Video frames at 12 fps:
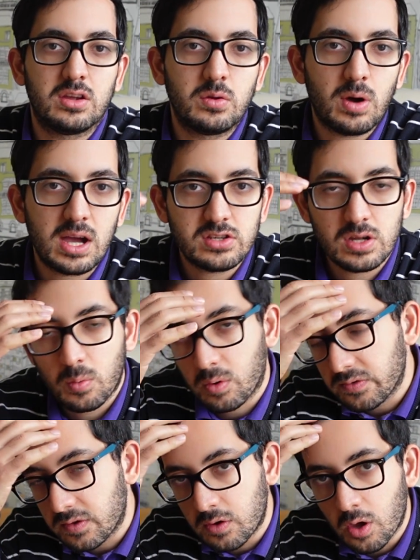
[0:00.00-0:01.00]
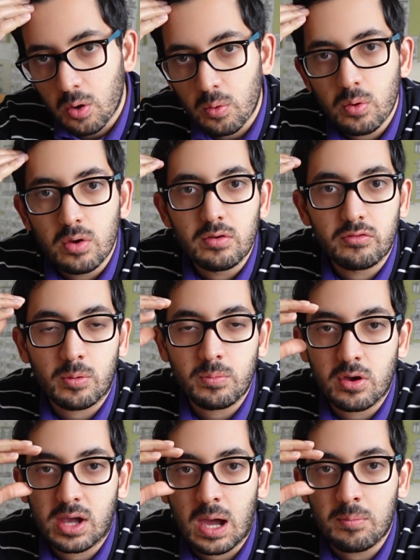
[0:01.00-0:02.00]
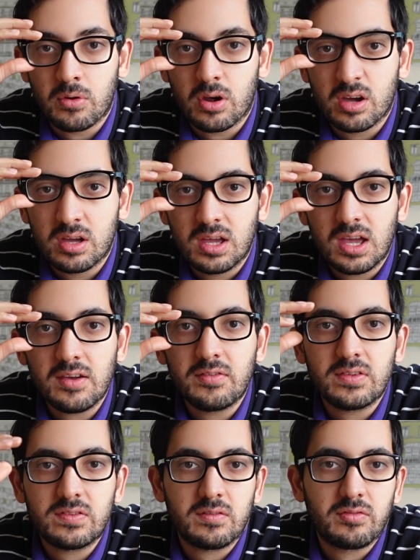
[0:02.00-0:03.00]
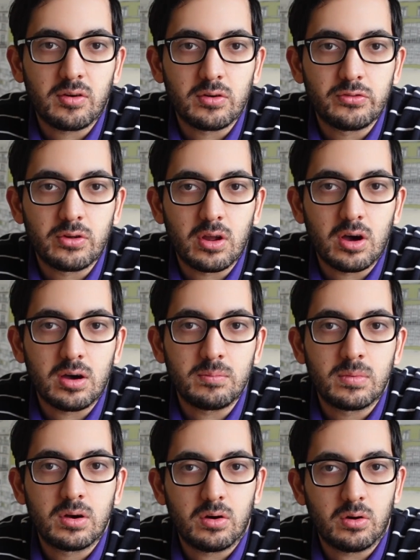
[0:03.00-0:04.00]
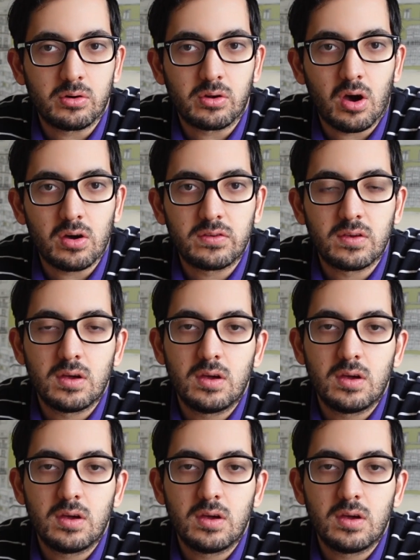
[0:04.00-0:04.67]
you actually want to know from your camera if it's a false alarm or not.